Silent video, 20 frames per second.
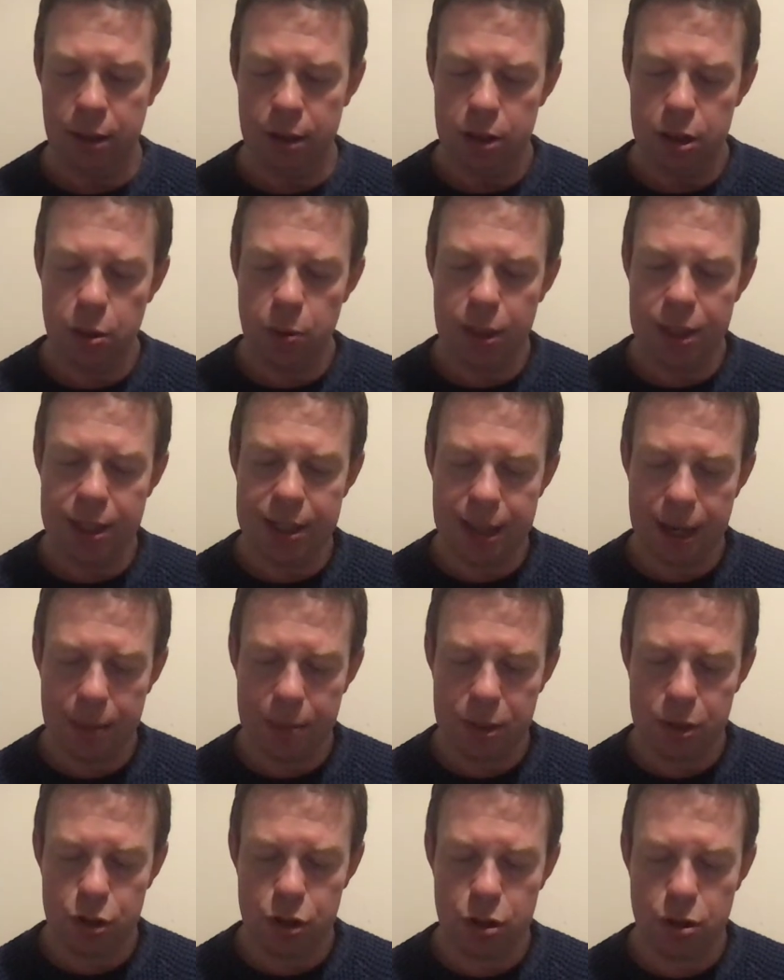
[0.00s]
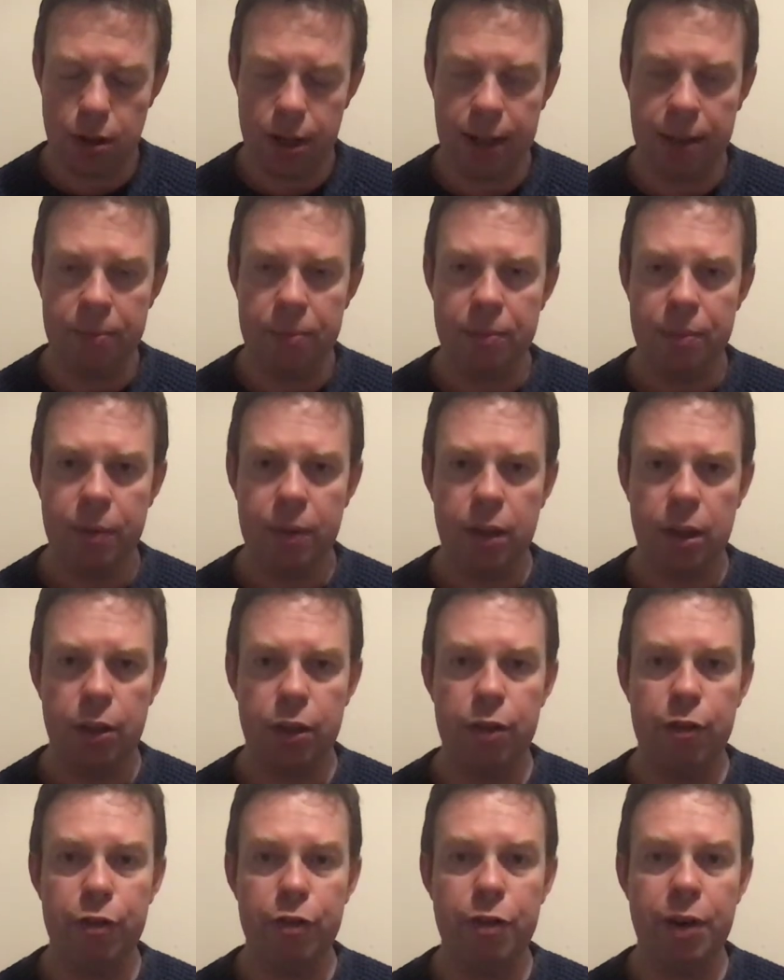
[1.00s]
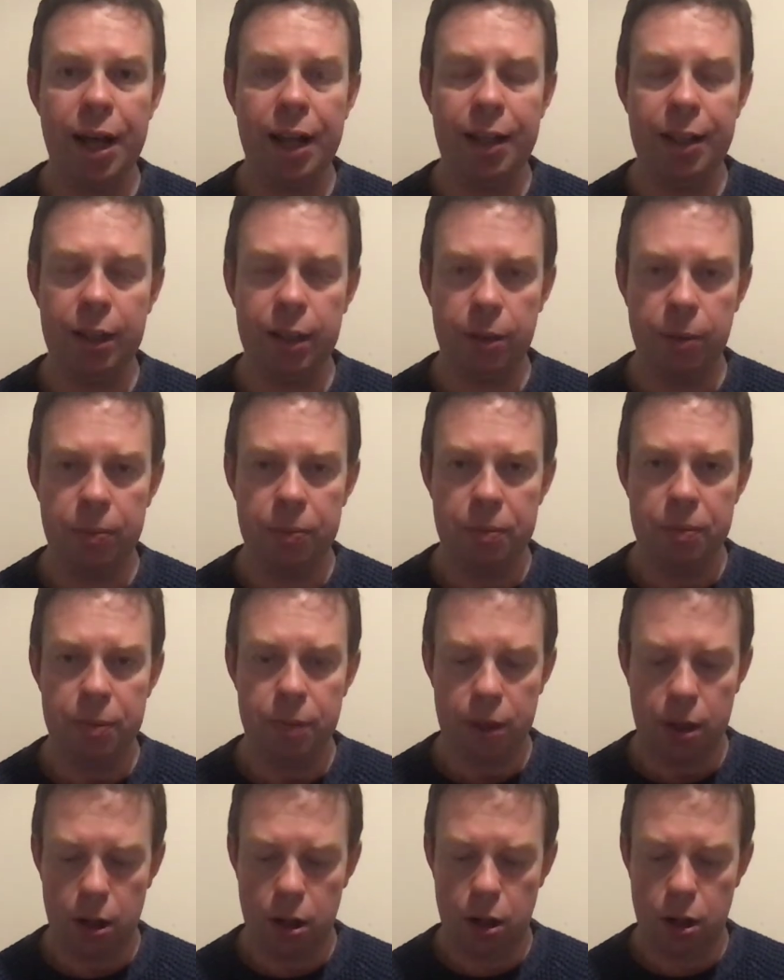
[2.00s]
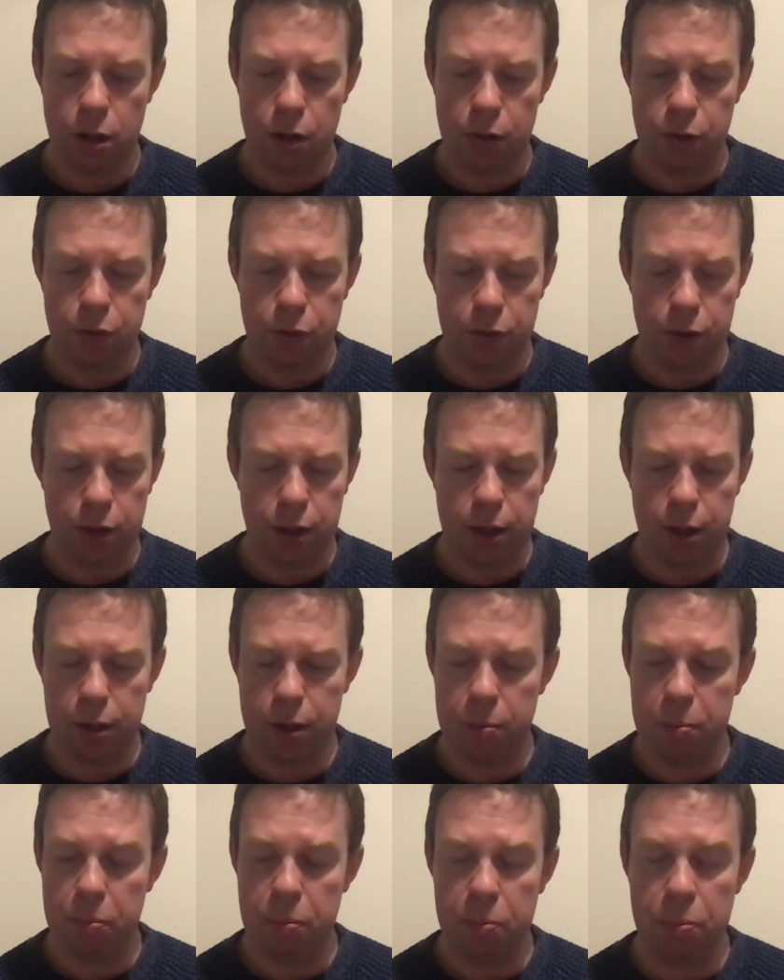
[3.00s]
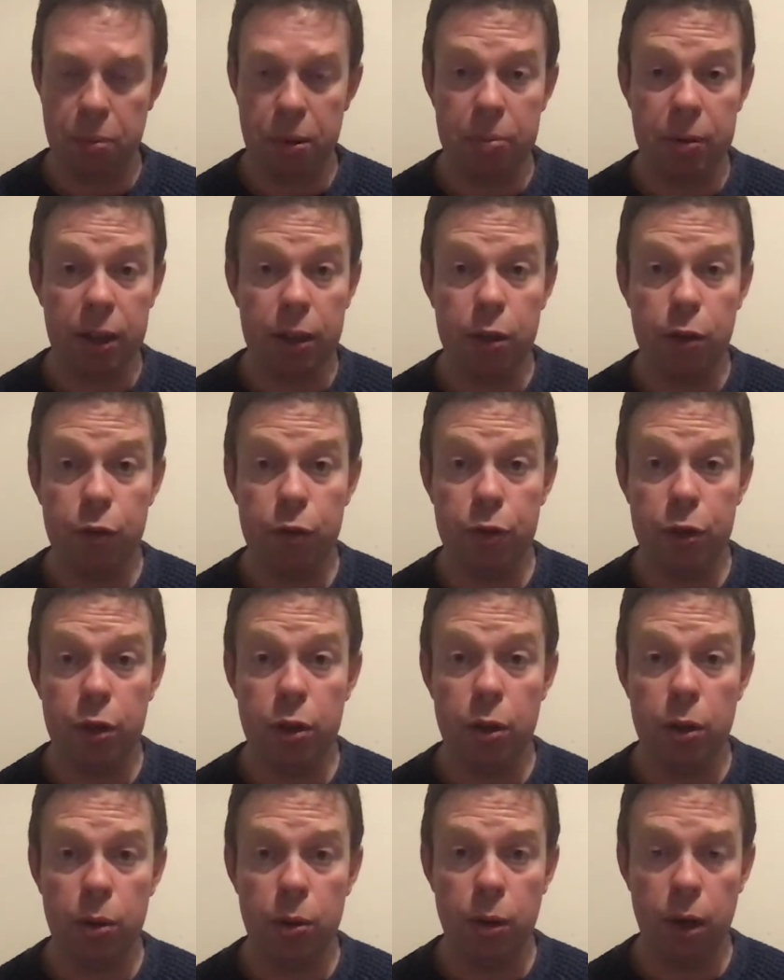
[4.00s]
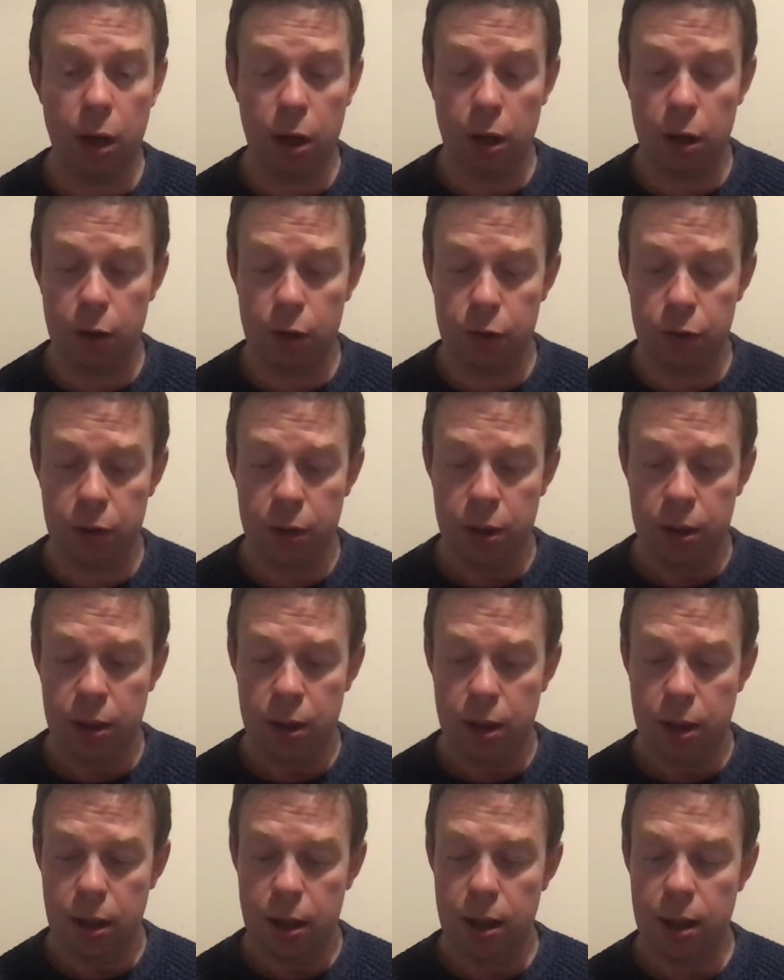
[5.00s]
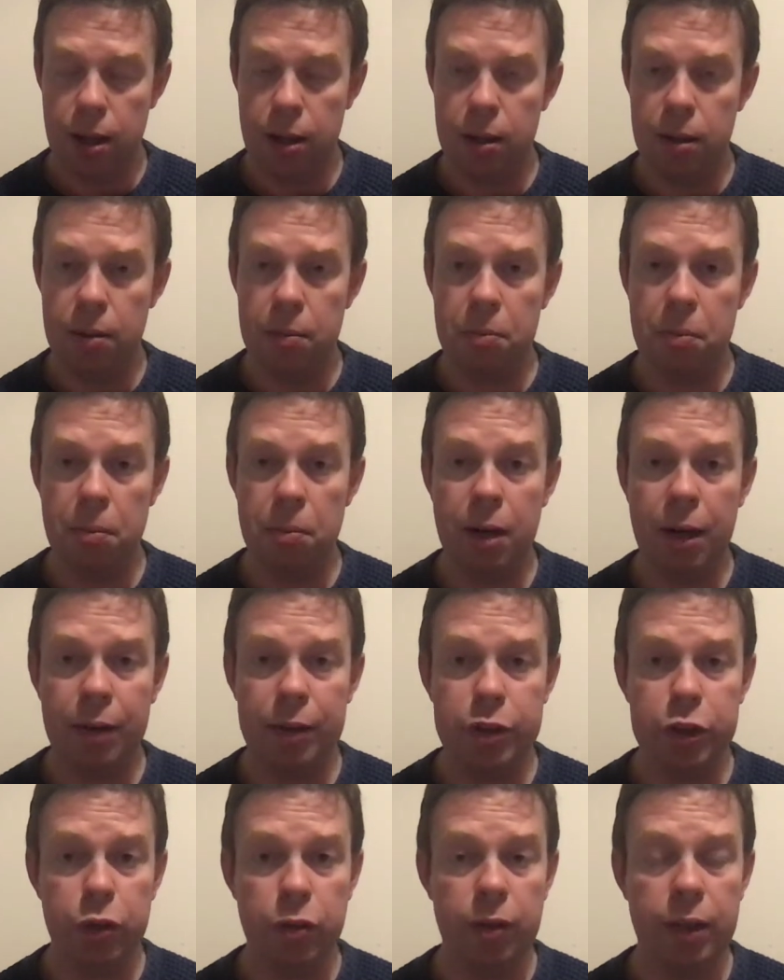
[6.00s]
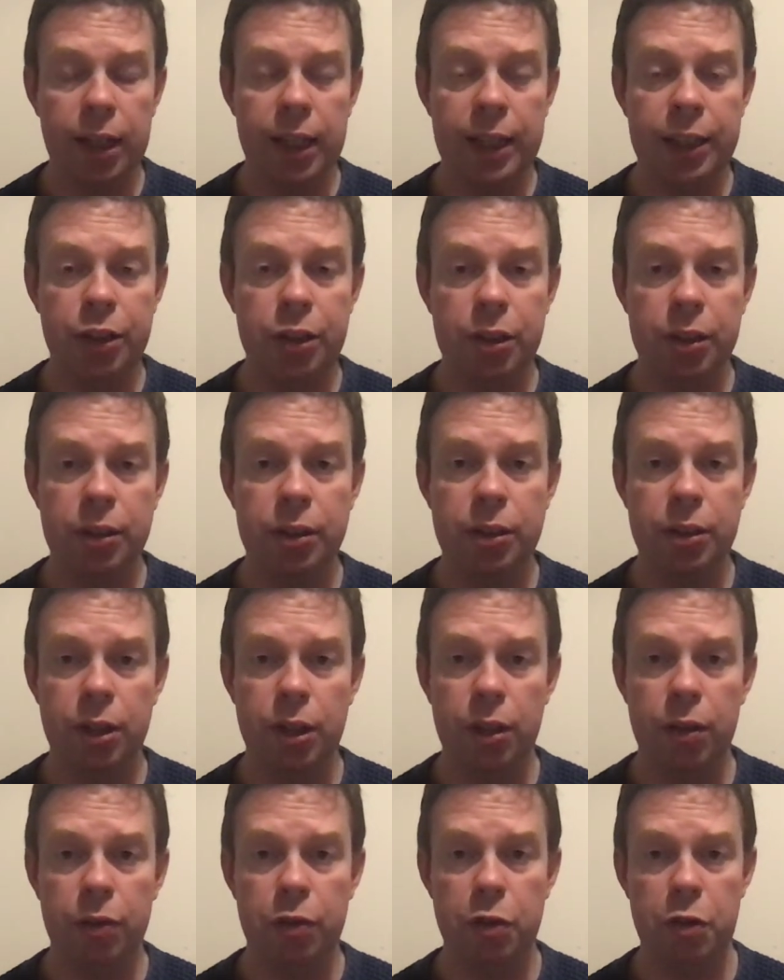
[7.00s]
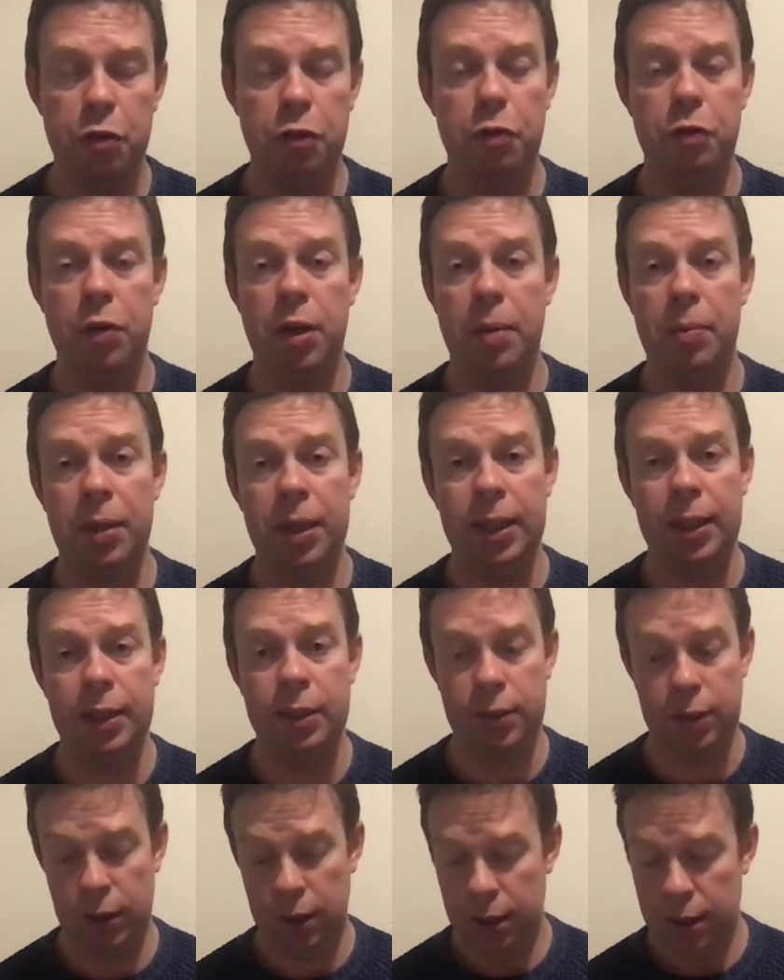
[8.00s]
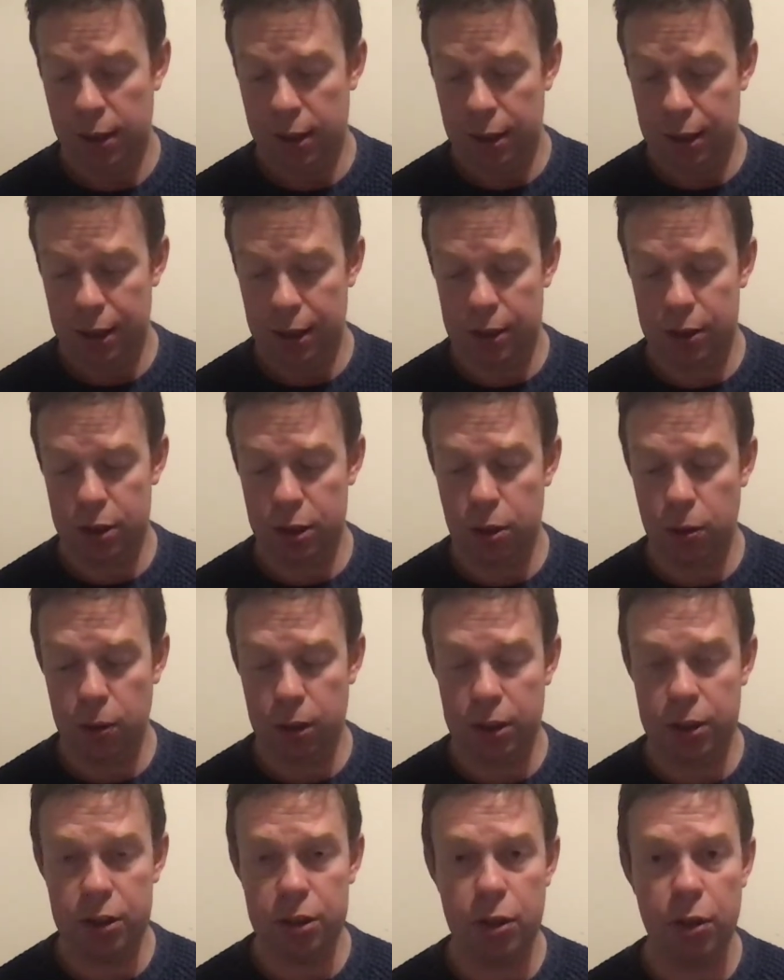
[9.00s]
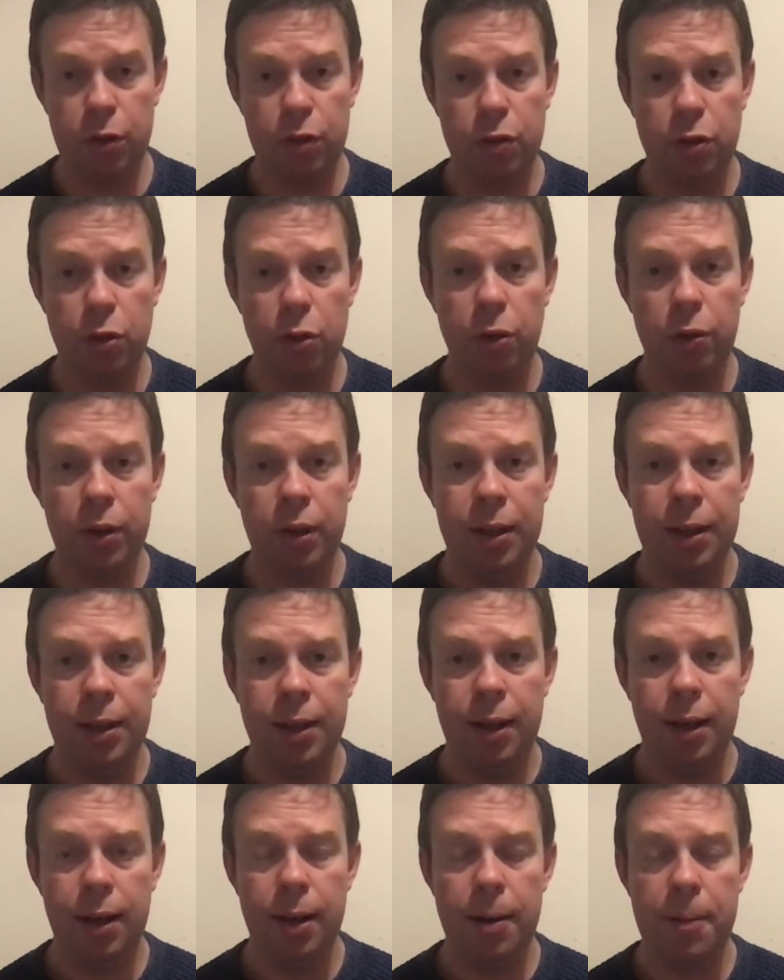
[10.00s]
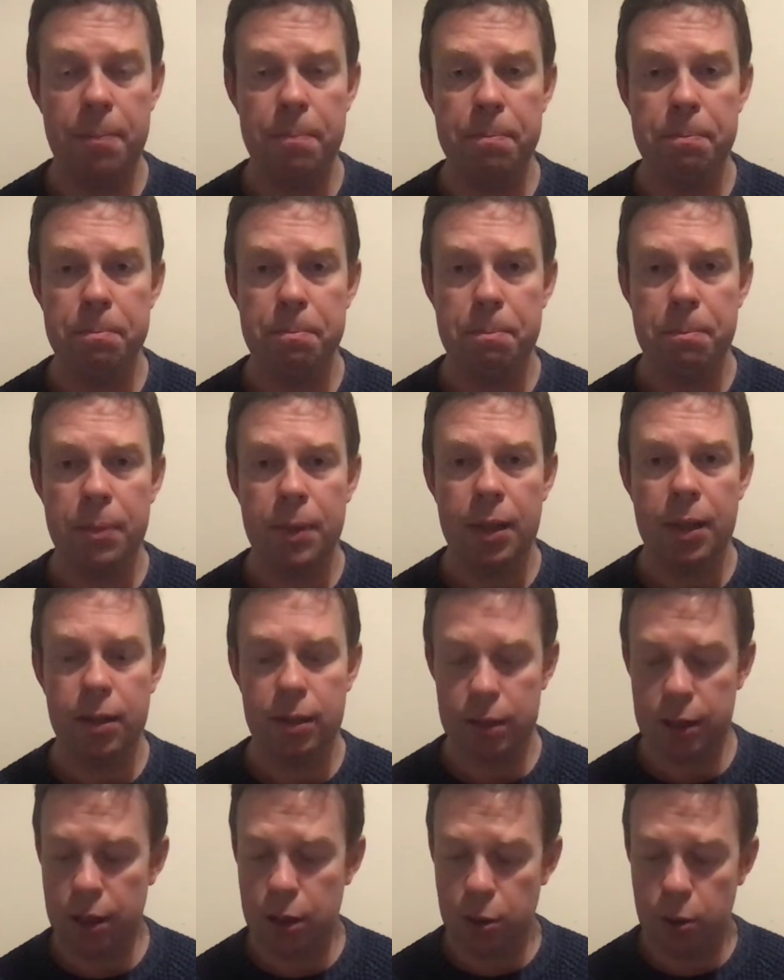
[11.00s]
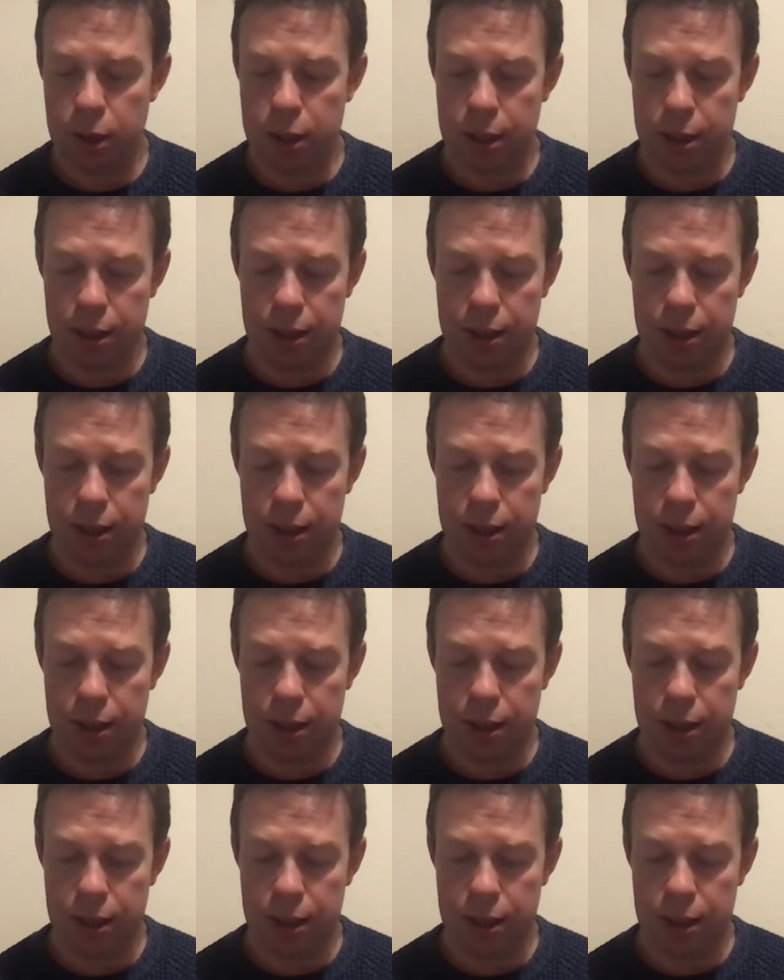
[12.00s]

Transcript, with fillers: Do we demonstrate the value of uh, the biblical view of uh, marital relations, of, of, families, and so on and so forth? Um, uh, you know,